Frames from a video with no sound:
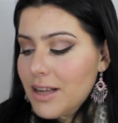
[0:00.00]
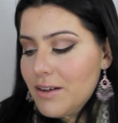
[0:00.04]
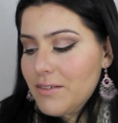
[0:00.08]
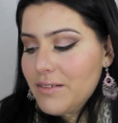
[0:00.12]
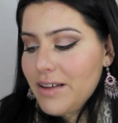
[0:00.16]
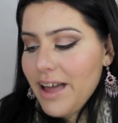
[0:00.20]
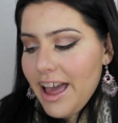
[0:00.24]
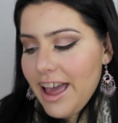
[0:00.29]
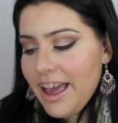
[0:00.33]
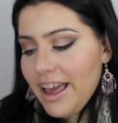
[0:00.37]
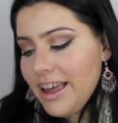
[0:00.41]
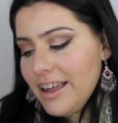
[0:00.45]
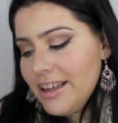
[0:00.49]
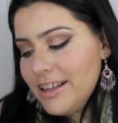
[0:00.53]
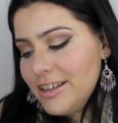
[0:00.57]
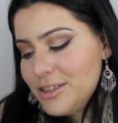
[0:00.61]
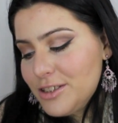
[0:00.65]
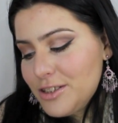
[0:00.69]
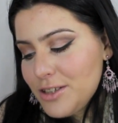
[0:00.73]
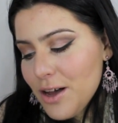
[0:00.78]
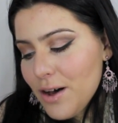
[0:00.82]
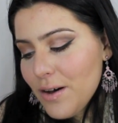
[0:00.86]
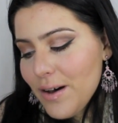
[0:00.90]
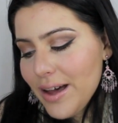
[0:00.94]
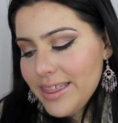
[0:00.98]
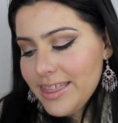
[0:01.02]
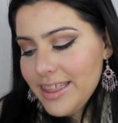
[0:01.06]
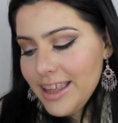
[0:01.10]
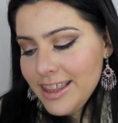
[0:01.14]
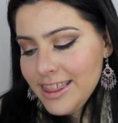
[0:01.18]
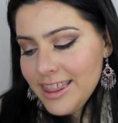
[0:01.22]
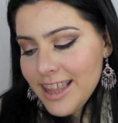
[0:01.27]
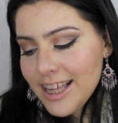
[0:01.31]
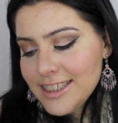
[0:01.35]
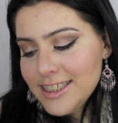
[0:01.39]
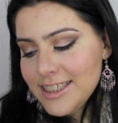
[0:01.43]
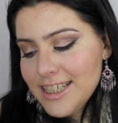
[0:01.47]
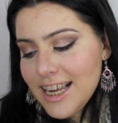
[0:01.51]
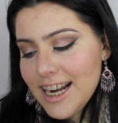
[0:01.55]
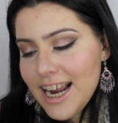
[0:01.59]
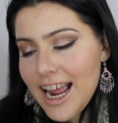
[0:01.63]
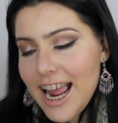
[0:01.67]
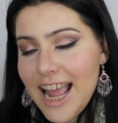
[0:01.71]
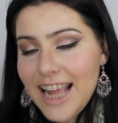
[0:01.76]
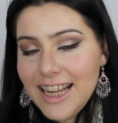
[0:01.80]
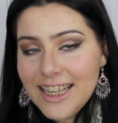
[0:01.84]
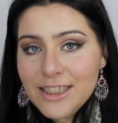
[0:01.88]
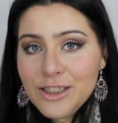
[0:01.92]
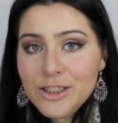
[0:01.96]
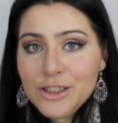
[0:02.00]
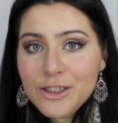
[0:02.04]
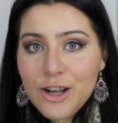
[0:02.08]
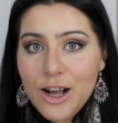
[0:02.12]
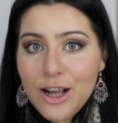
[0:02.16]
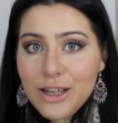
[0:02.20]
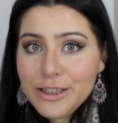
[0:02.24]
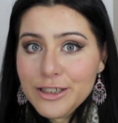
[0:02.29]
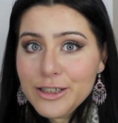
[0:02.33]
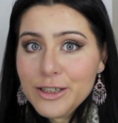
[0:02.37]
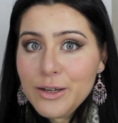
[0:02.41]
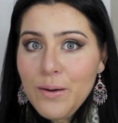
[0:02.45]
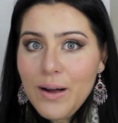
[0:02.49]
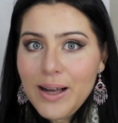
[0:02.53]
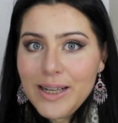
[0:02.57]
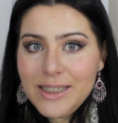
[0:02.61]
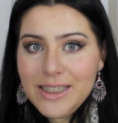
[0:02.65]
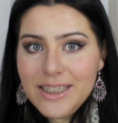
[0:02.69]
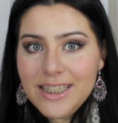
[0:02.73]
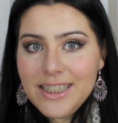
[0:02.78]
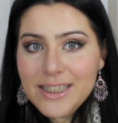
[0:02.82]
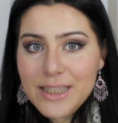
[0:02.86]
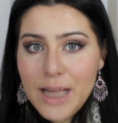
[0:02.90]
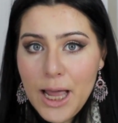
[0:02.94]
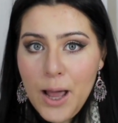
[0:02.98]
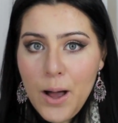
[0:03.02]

Okay, so I think that's it. I answered all your questions.